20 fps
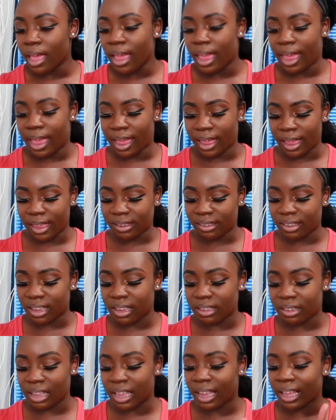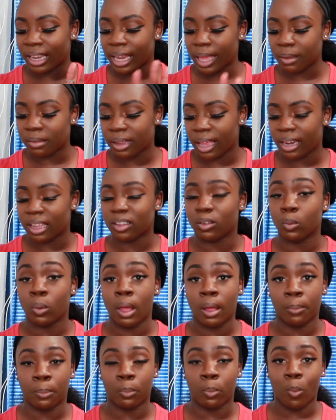it, says it claims that it's
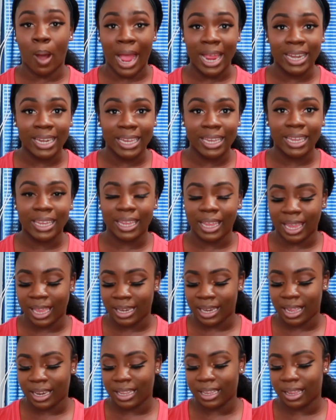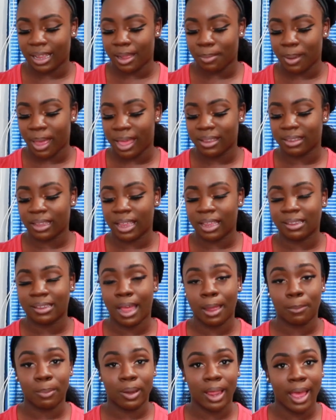whitening and that it um, has
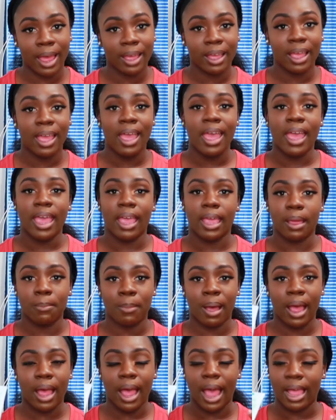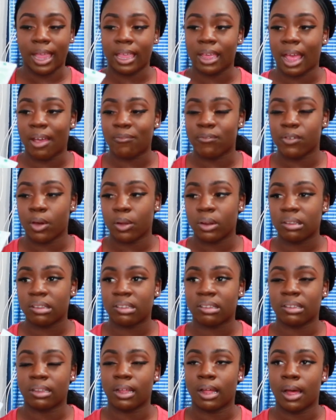anti-plaque and my I, i've
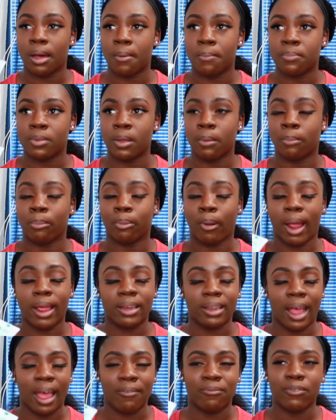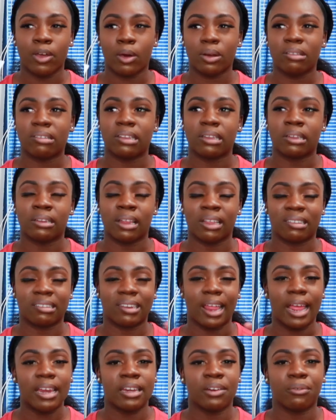noticed um the bright i've noticed a, a,
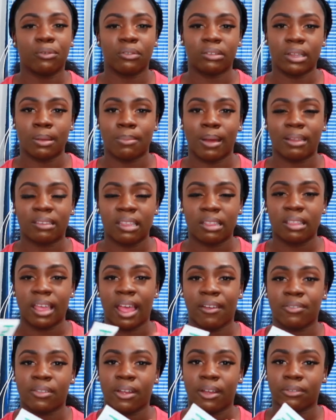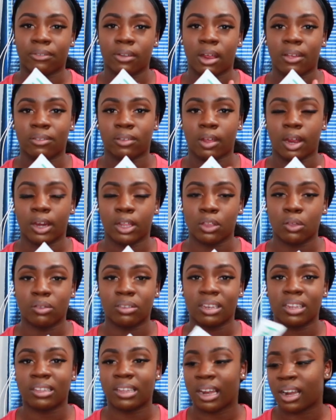slight difference in my teeth after i start, started
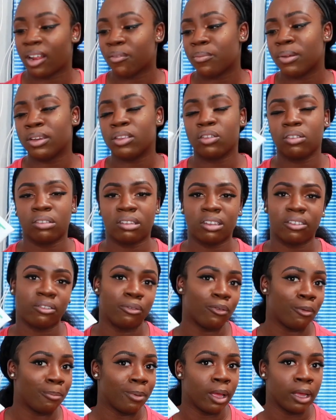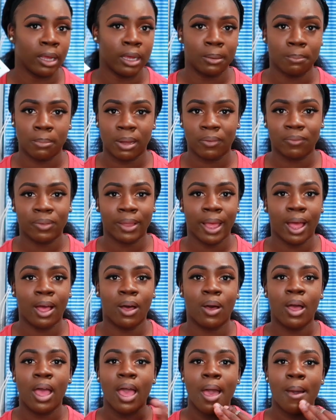using this and i've been using this for a good month
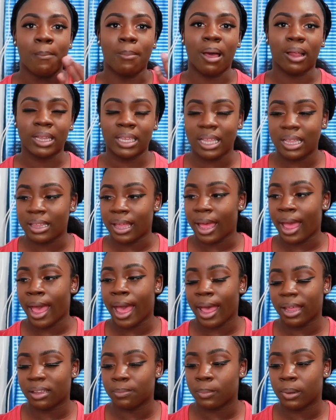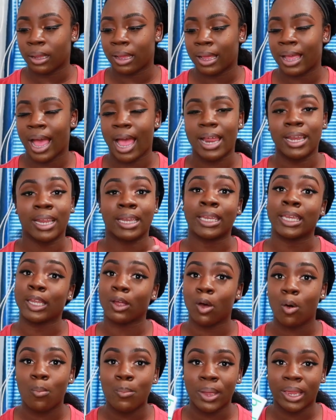now my teeth have gotten a
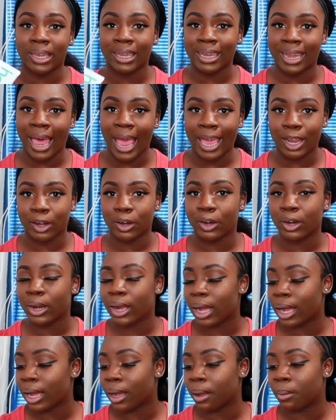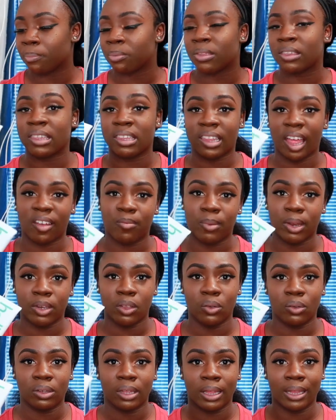little bit lighter um, since i've been
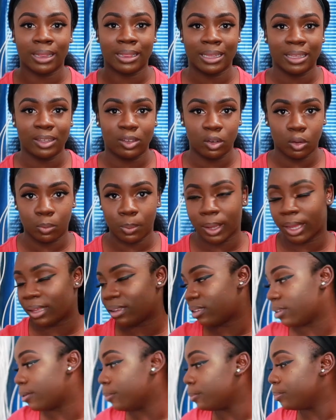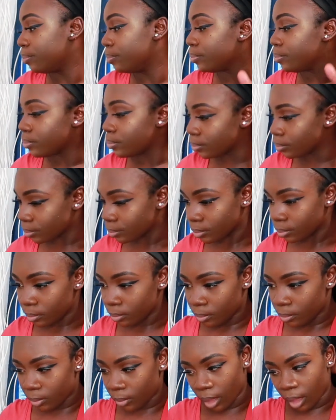using this toothpaste
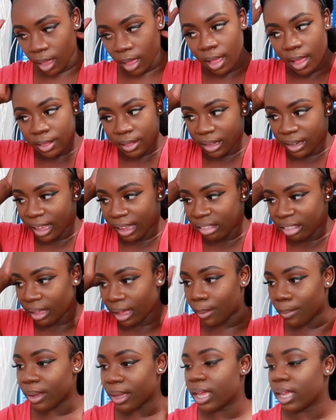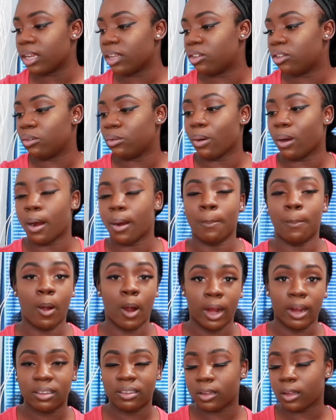the next thing i'm gonna get into are
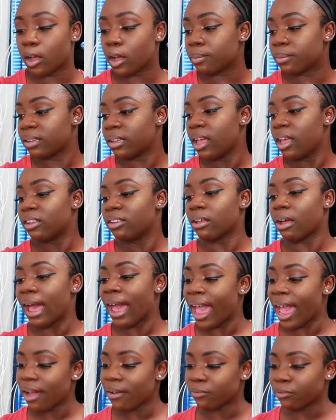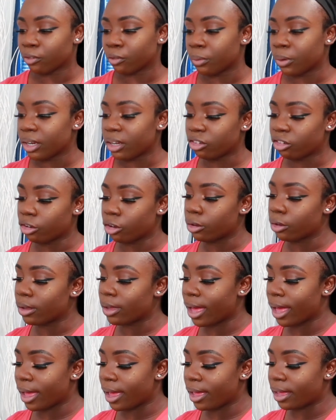bar soaps so i have three to show you
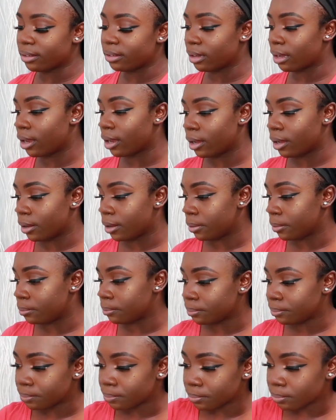guys um,